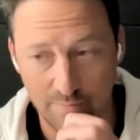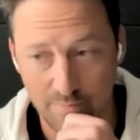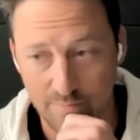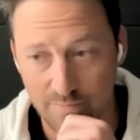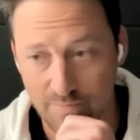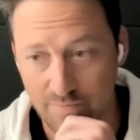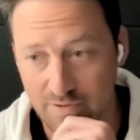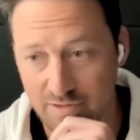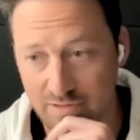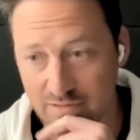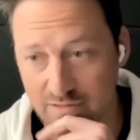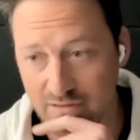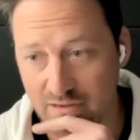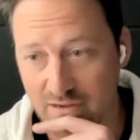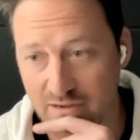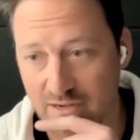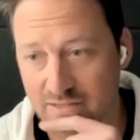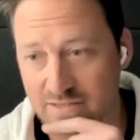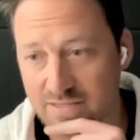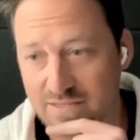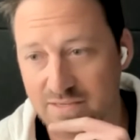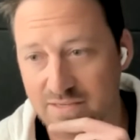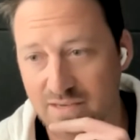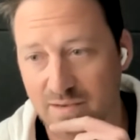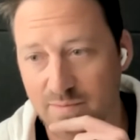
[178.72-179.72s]
in
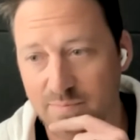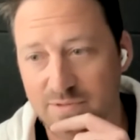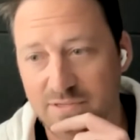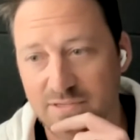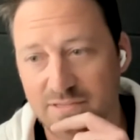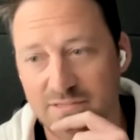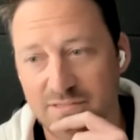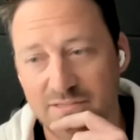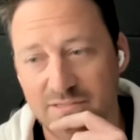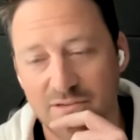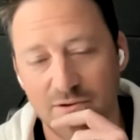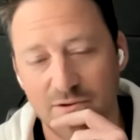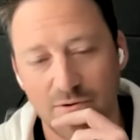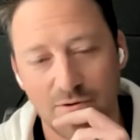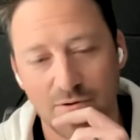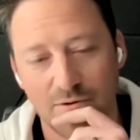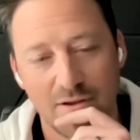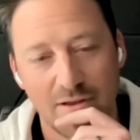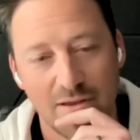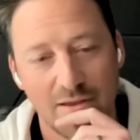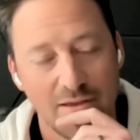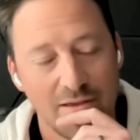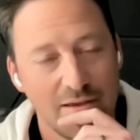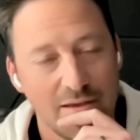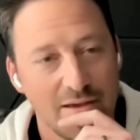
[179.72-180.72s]
concepts. And so
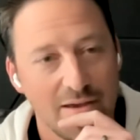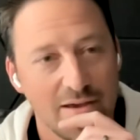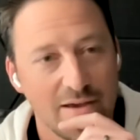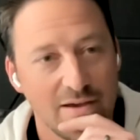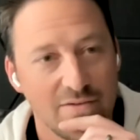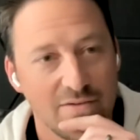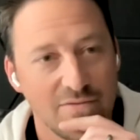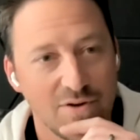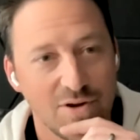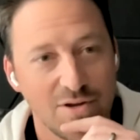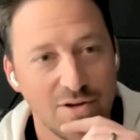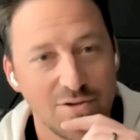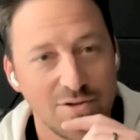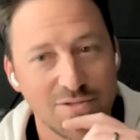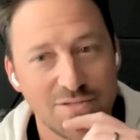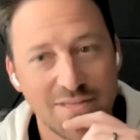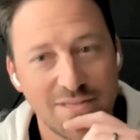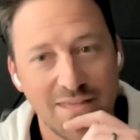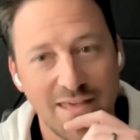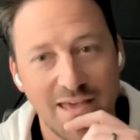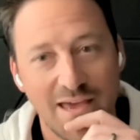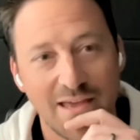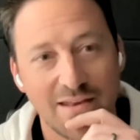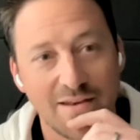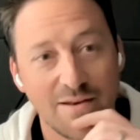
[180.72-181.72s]
very used to
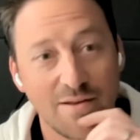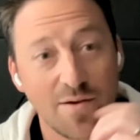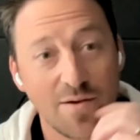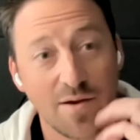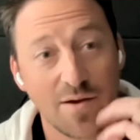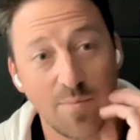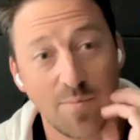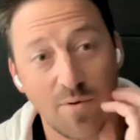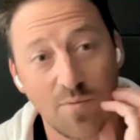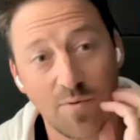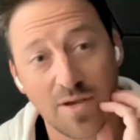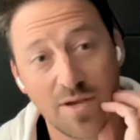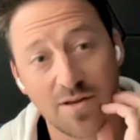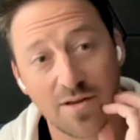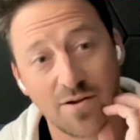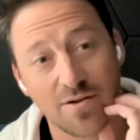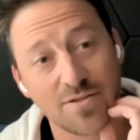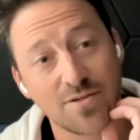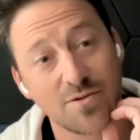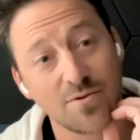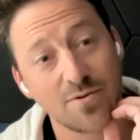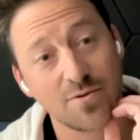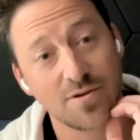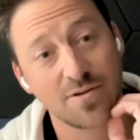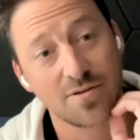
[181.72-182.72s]
that. But we can
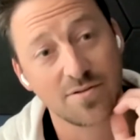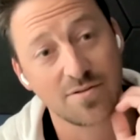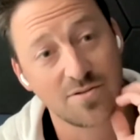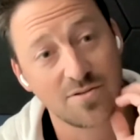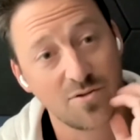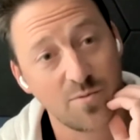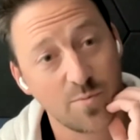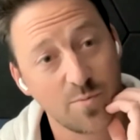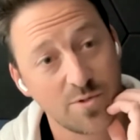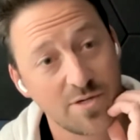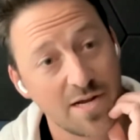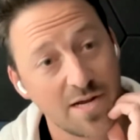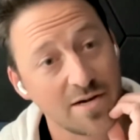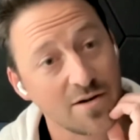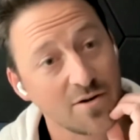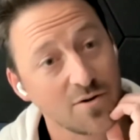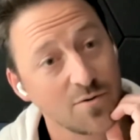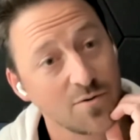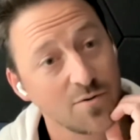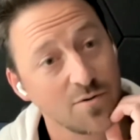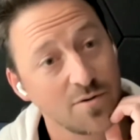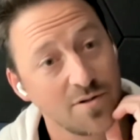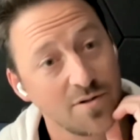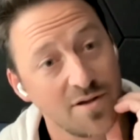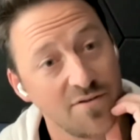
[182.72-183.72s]
also get super
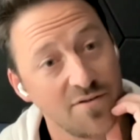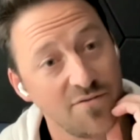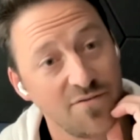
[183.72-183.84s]
technical if